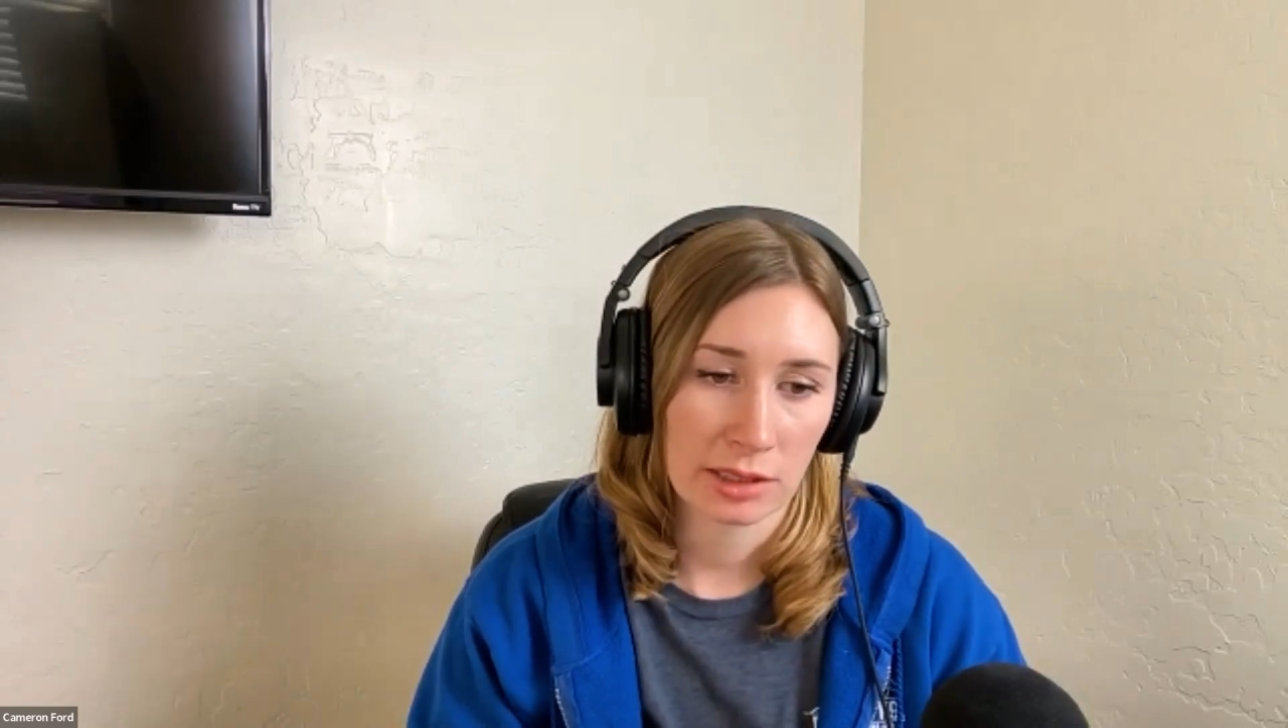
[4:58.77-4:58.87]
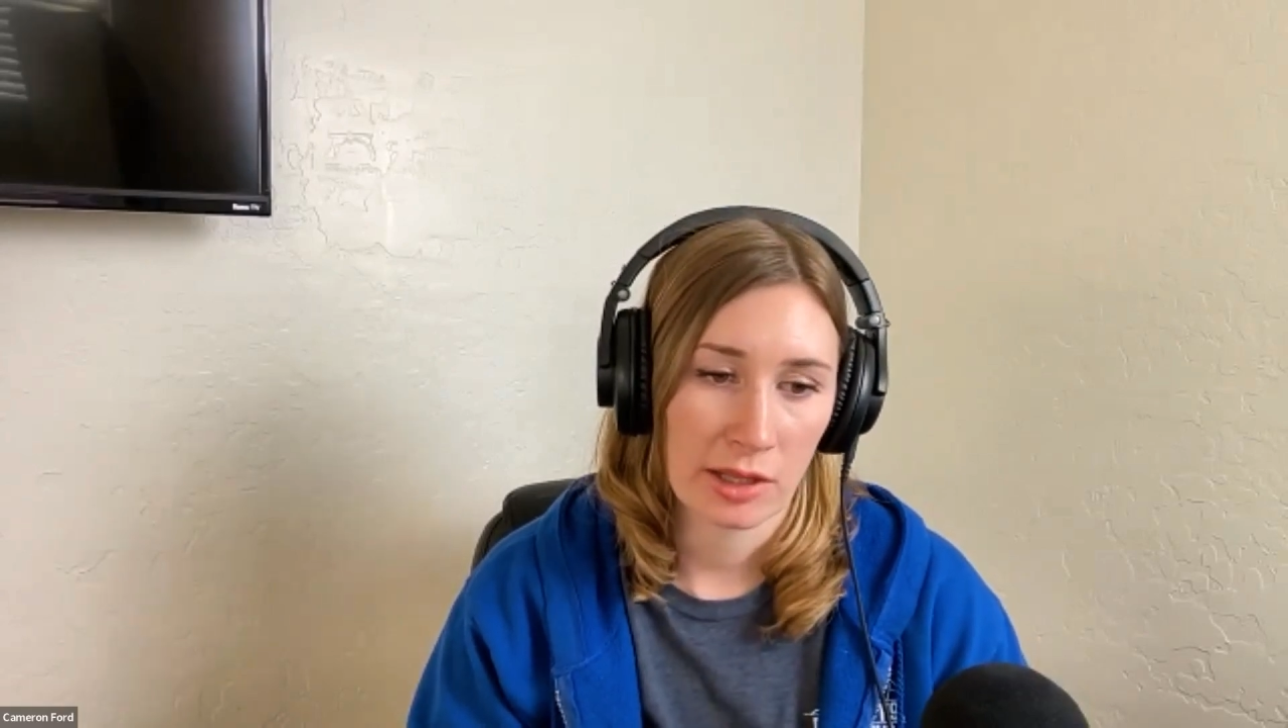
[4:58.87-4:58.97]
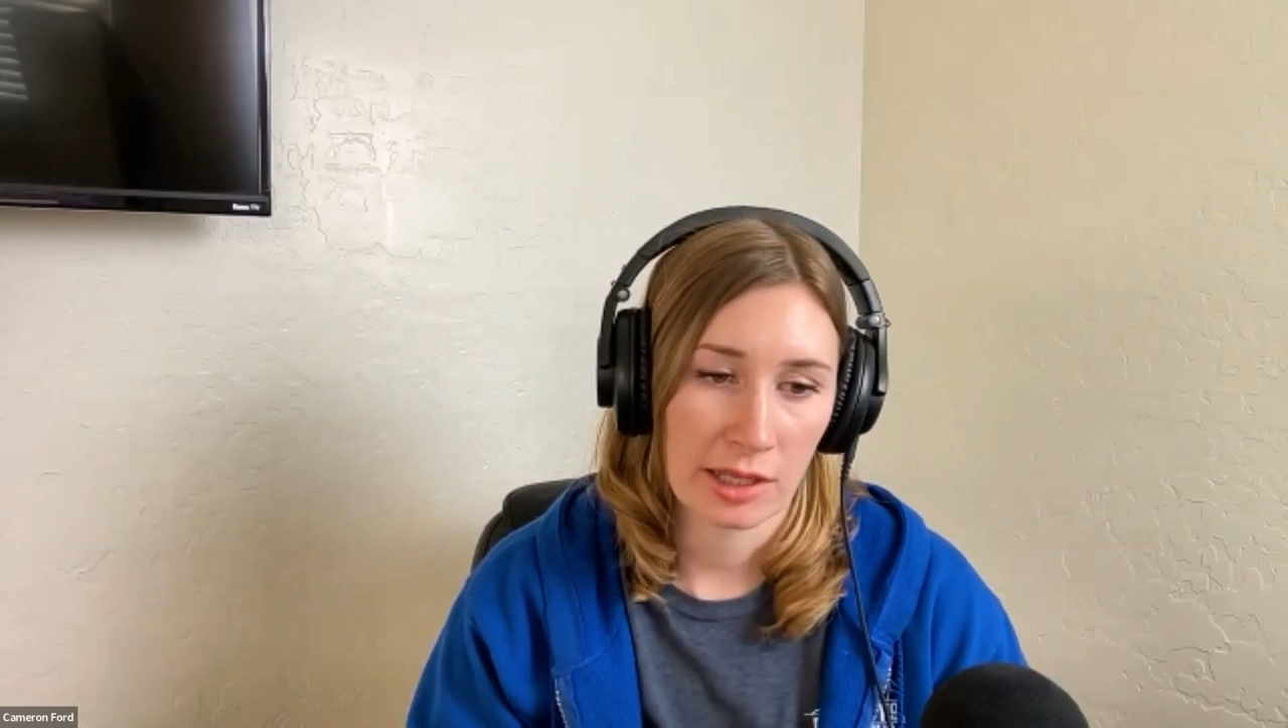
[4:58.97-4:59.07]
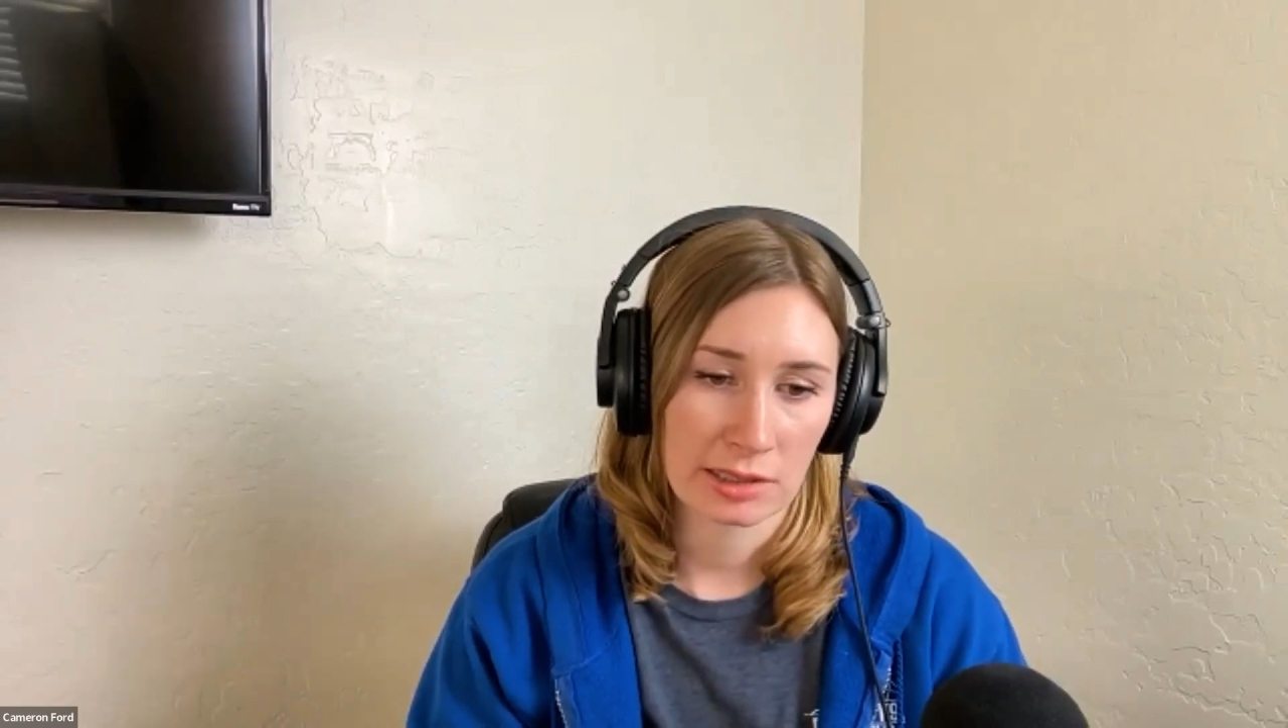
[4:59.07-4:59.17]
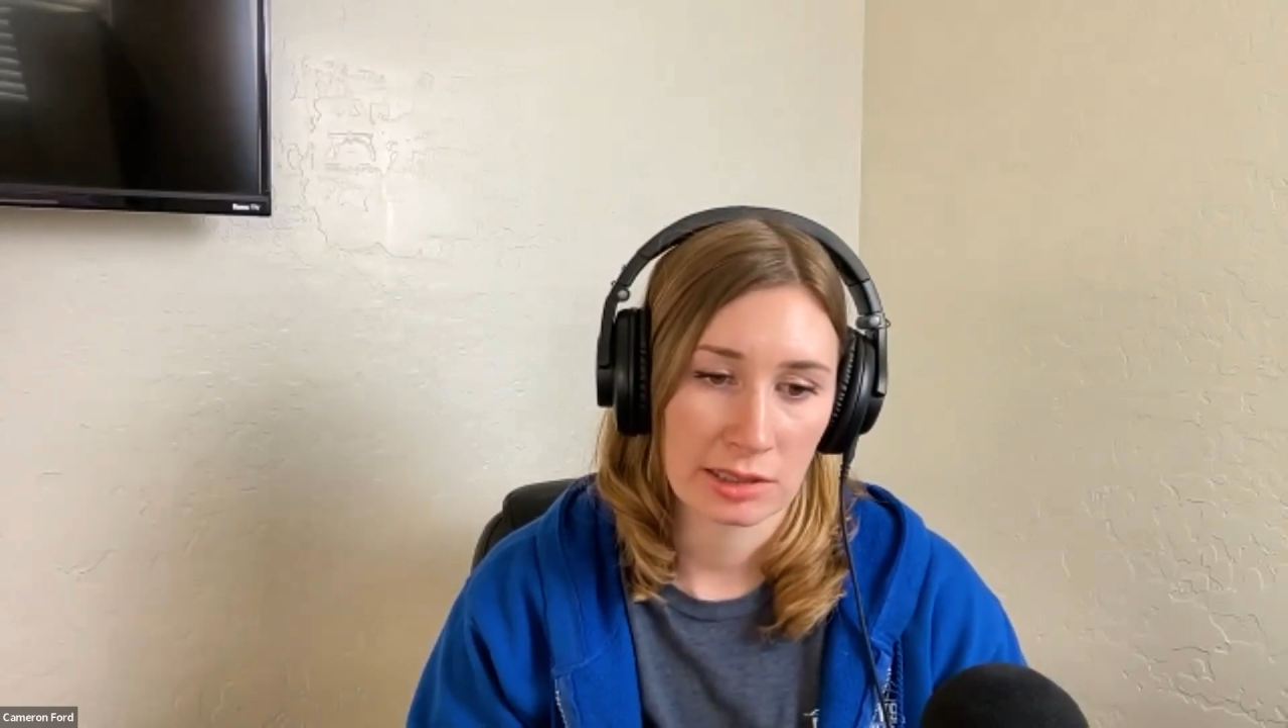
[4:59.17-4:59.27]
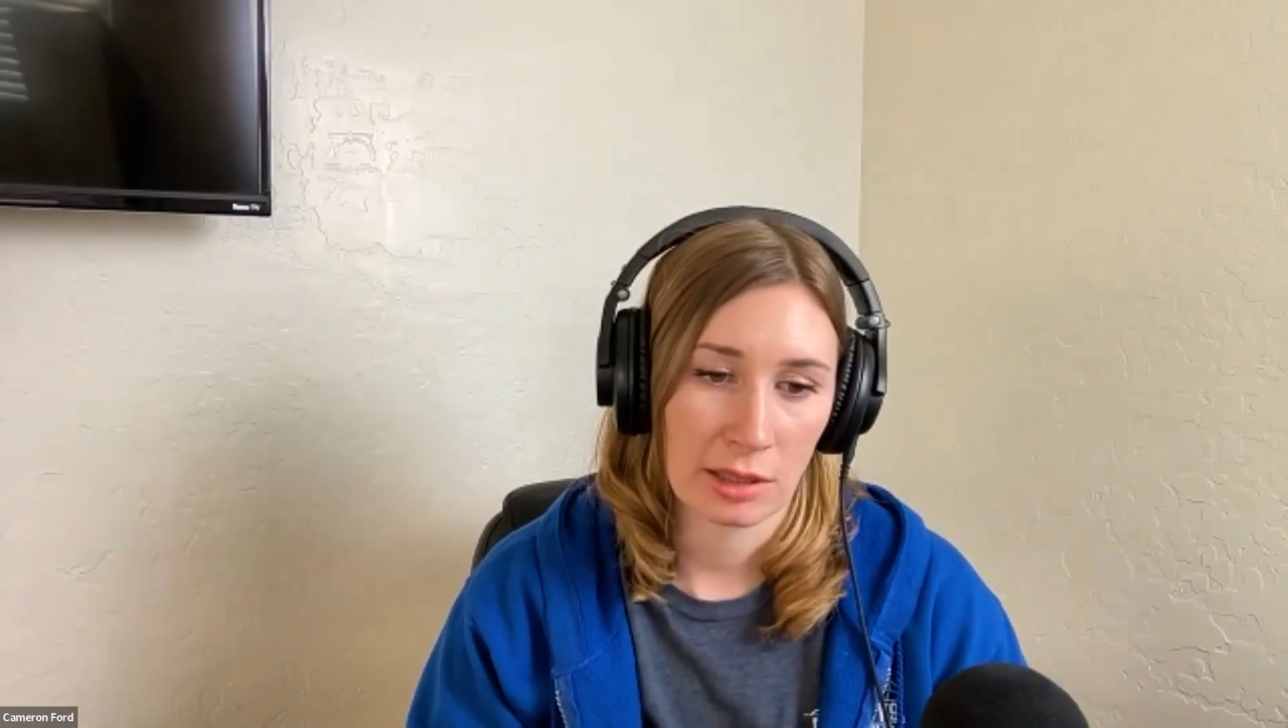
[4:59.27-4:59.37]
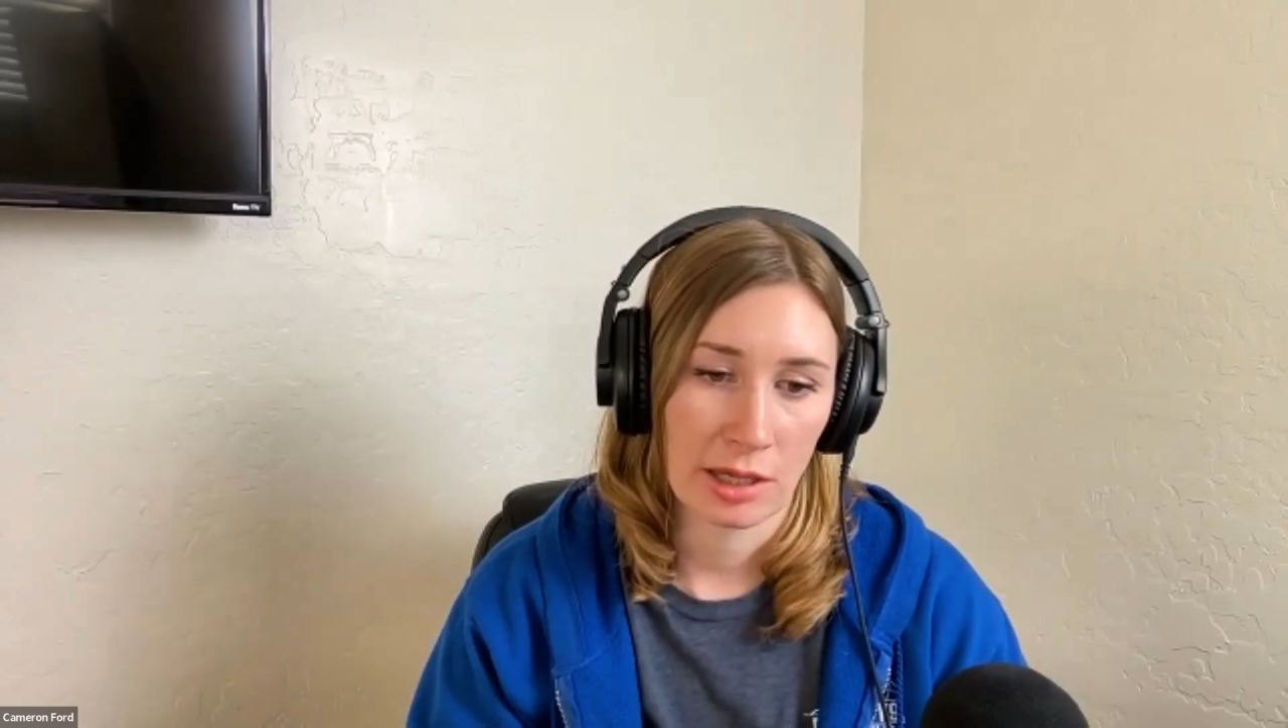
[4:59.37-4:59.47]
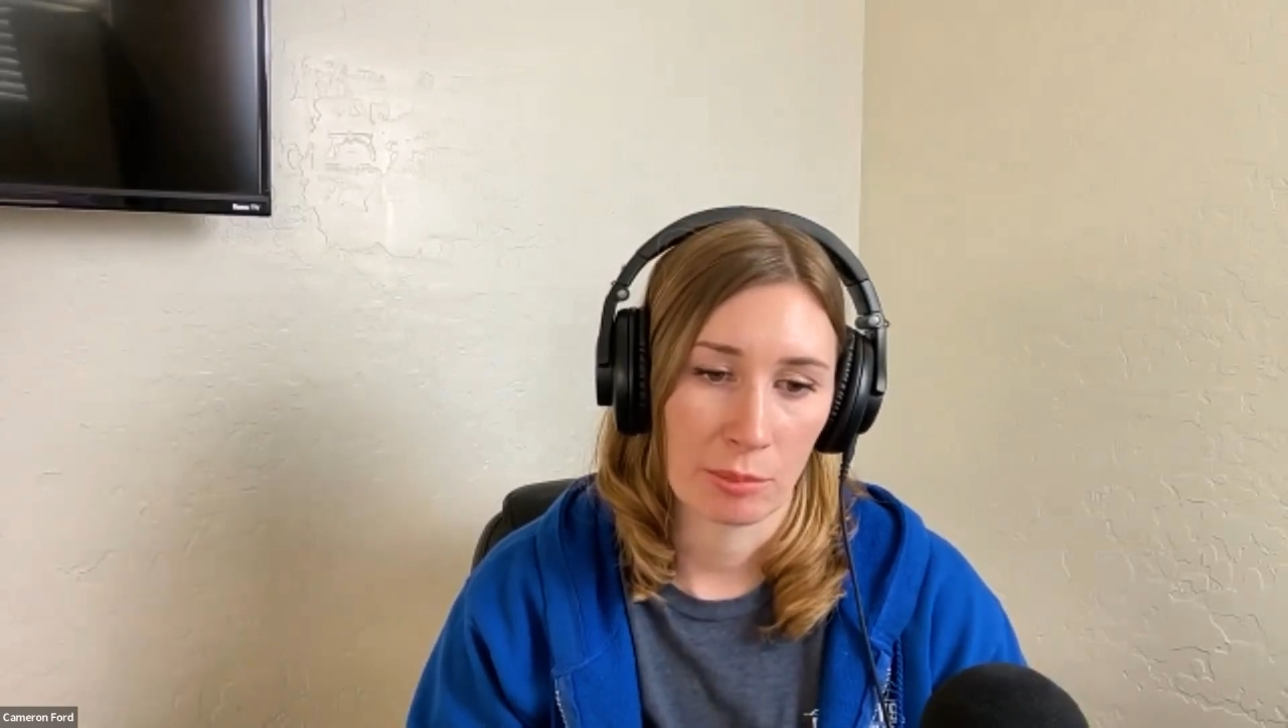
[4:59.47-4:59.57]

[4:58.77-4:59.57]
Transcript: to this